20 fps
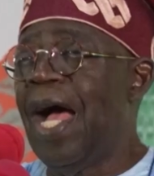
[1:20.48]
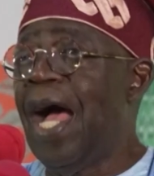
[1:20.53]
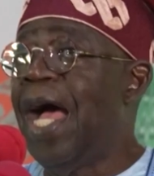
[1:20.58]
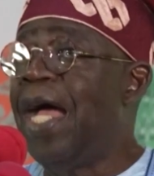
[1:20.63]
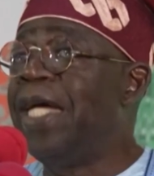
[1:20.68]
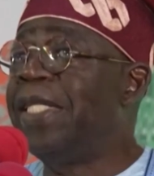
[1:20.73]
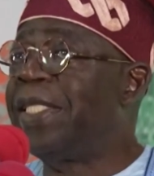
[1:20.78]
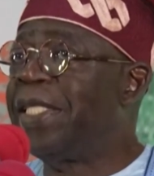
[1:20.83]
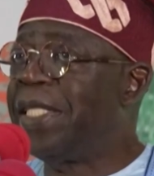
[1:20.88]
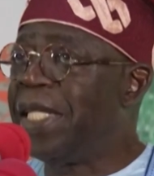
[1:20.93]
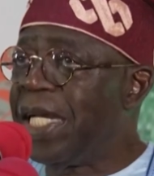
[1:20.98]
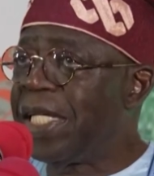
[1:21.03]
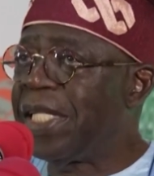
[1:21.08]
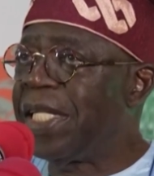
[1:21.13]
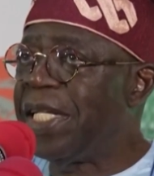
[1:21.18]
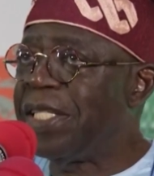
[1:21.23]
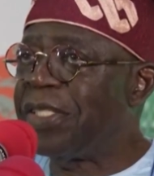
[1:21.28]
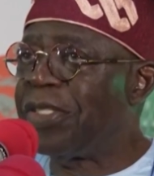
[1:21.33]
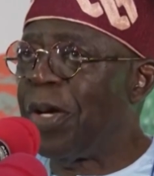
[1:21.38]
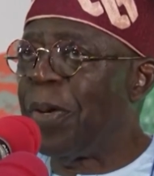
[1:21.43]
I take
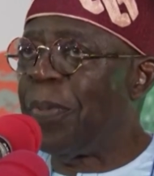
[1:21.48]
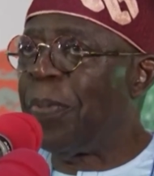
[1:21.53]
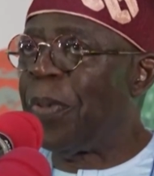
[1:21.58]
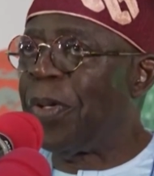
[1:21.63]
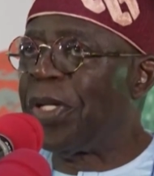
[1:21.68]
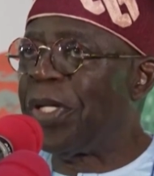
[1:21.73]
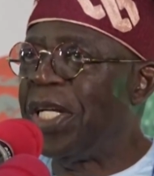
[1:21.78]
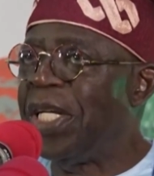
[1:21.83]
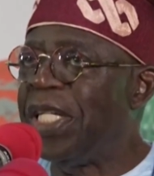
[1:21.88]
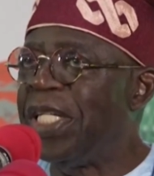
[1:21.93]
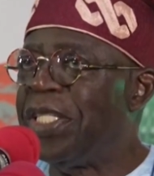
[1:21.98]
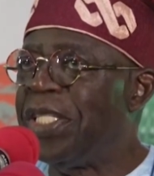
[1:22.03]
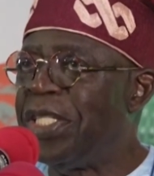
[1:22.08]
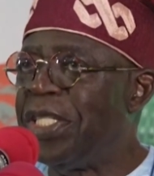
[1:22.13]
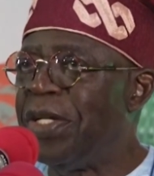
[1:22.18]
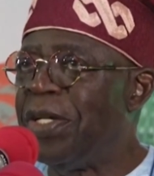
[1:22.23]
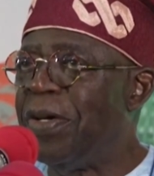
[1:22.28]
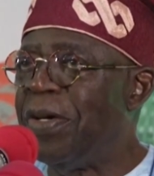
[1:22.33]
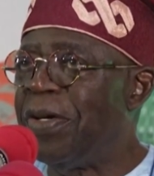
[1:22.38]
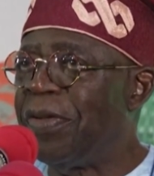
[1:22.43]
this
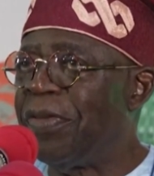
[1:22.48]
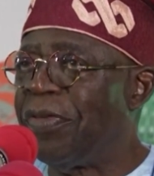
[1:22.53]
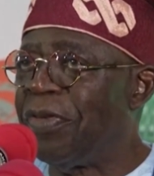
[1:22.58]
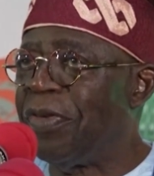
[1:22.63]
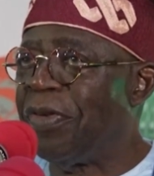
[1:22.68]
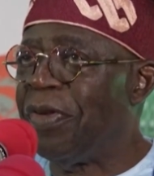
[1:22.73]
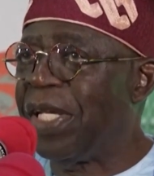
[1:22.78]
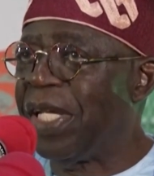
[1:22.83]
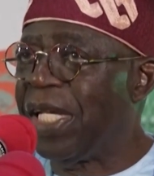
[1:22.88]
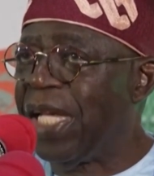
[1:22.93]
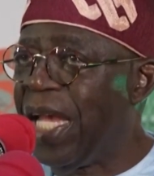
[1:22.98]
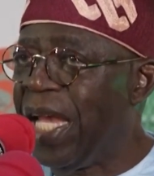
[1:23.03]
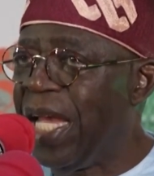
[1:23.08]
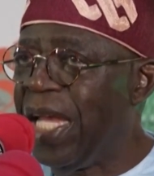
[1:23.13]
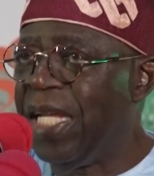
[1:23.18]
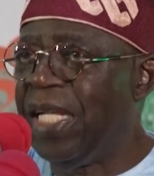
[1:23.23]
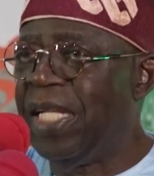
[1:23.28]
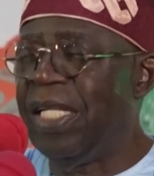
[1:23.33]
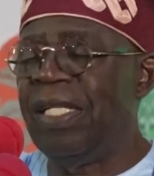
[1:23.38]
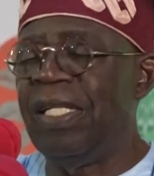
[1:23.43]
opportunity also
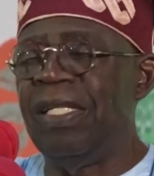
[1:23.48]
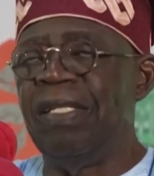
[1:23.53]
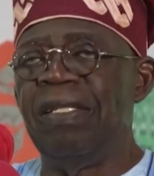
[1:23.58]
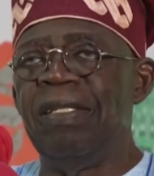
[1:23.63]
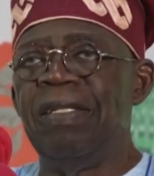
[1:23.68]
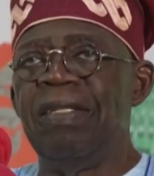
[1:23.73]
again